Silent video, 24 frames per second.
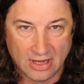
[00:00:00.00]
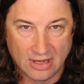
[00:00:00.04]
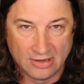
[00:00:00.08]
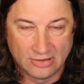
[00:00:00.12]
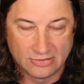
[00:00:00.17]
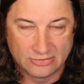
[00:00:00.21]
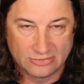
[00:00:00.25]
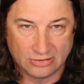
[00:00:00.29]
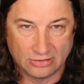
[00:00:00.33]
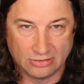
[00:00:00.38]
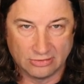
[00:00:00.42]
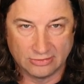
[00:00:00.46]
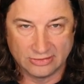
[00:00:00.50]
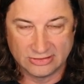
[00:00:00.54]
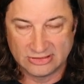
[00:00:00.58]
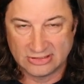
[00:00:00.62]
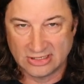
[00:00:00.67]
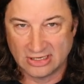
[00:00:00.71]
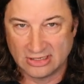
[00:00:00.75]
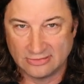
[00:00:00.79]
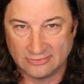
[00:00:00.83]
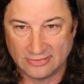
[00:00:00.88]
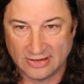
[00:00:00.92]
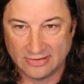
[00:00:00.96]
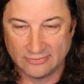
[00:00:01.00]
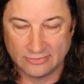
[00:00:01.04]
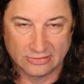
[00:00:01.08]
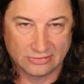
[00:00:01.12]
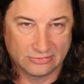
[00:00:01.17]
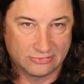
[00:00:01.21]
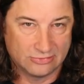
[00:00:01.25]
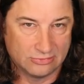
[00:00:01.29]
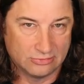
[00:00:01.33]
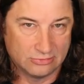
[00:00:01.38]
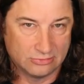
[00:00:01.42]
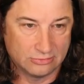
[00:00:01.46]
So instead of having
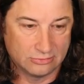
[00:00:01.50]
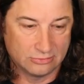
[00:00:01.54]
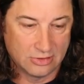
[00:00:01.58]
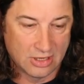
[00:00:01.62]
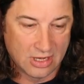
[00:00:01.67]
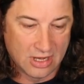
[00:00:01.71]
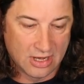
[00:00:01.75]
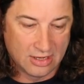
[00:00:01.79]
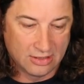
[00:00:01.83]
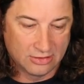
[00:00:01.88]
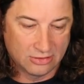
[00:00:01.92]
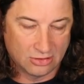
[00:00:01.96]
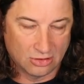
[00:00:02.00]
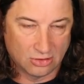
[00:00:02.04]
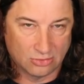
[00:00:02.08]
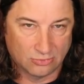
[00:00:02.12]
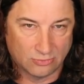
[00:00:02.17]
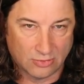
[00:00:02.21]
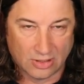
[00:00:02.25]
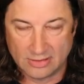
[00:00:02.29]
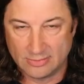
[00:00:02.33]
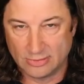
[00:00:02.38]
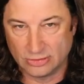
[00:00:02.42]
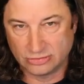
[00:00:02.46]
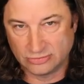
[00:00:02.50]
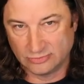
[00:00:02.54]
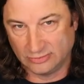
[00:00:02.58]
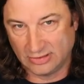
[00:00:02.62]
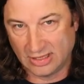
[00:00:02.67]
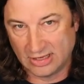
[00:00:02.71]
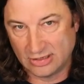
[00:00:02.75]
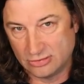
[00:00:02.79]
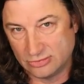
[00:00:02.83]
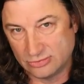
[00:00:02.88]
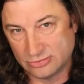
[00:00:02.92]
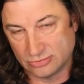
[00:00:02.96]
to, write a bunch of
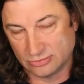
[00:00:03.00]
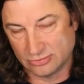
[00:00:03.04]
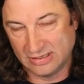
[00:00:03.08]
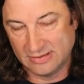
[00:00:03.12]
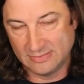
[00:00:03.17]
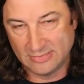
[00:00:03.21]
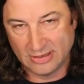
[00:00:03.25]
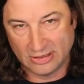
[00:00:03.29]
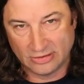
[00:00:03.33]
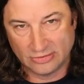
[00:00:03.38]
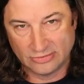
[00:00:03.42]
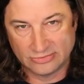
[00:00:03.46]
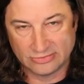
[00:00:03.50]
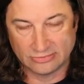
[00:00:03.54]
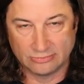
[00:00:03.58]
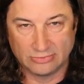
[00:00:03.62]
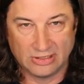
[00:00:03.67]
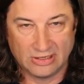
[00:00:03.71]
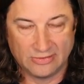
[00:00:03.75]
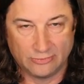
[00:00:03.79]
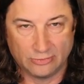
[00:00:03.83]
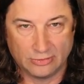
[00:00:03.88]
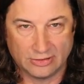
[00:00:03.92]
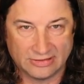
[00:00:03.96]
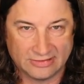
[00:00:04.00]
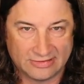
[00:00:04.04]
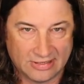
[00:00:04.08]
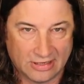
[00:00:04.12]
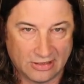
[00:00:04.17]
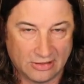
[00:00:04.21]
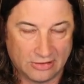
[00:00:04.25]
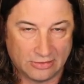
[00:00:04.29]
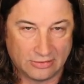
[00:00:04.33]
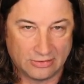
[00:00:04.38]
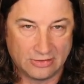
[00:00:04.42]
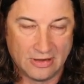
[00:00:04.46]
letters or emails or whatever and
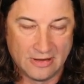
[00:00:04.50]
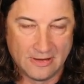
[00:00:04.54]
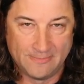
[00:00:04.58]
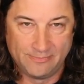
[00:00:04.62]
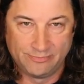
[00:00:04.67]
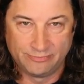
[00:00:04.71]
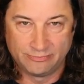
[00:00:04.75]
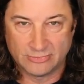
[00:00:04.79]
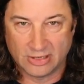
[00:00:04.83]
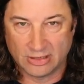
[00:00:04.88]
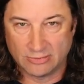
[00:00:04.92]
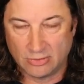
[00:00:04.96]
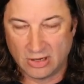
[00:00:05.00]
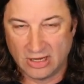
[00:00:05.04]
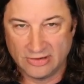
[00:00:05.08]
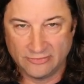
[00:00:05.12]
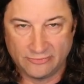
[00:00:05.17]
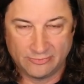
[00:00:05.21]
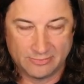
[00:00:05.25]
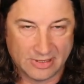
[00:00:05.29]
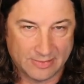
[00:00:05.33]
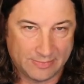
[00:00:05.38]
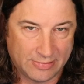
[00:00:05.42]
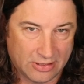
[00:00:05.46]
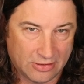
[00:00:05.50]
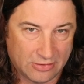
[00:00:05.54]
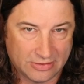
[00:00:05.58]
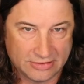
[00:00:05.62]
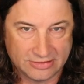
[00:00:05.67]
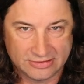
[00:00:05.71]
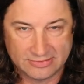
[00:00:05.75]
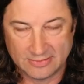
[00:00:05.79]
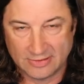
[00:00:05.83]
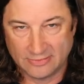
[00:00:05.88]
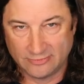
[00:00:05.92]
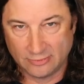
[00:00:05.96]
tell my wife, my
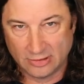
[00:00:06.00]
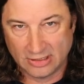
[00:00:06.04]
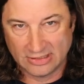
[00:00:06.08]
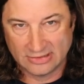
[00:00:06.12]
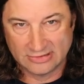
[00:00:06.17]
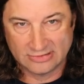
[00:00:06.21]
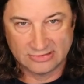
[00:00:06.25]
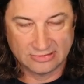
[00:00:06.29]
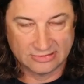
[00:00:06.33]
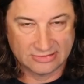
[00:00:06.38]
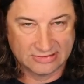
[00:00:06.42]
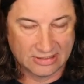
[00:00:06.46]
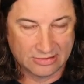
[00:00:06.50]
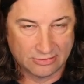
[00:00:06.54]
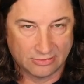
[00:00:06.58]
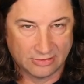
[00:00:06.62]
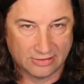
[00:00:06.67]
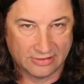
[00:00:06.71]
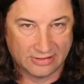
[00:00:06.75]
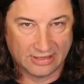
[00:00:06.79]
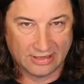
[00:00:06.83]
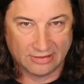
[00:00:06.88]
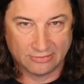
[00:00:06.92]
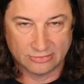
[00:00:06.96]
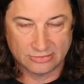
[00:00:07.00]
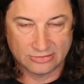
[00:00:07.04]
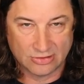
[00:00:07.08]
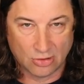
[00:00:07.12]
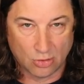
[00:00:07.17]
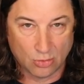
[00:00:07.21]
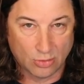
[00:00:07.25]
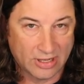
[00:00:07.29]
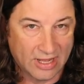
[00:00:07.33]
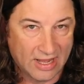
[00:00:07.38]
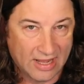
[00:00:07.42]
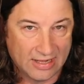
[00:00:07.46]
parents, my friends, etc., that I was
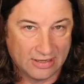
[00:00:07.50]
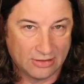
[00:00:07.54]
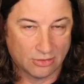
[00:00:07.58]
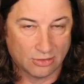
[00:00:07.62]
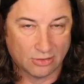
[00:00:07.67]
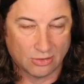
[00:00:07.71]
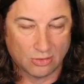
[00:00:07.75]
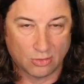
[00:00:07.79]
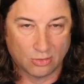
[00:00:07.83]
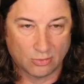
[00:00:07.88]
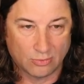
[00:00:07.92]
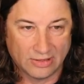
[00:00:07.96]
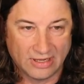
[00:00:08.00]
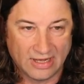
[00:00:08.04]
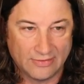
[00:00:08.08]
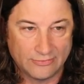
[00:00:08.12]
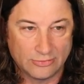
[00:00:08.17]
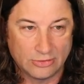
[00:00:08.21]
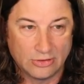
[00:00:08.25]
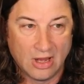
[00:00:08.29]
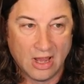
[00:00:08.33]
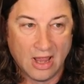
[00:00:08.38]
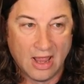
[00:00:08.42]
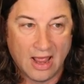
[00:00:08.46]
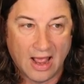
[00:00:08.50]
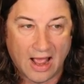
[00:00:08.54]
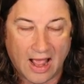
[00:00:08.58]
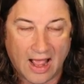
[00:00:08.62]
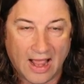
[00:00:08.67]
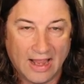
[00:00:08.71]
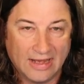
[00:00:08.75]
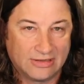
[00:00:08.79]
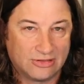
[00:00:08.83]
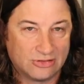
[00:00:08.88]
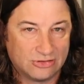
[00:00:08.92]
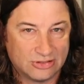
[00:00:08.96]
okay or what have you,
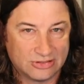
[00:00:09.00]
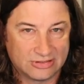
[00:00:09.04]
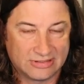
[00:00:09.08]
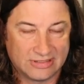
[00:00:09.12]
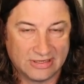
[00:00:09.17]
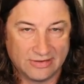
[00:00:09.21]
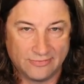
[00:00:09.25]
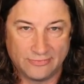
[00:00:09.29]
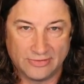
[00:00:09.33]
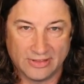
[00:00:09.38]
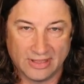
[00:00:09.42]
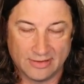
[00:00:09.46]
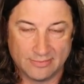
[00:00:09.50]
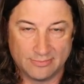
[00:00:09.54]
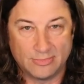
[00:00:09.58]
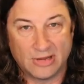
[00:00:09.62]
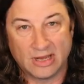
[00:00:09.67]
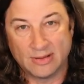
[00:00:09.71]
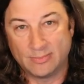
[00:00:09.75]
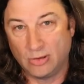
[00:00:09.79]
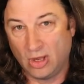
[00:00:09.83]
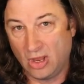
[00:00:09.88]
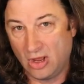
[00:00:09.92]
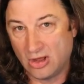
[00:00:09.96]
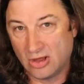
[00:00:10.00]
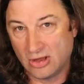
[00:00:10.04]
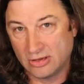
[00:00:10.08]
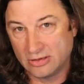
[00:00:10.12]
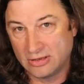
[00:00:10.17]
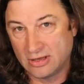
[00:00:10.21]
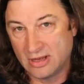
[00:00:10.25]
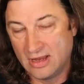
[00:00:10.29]
I could just give them my blog,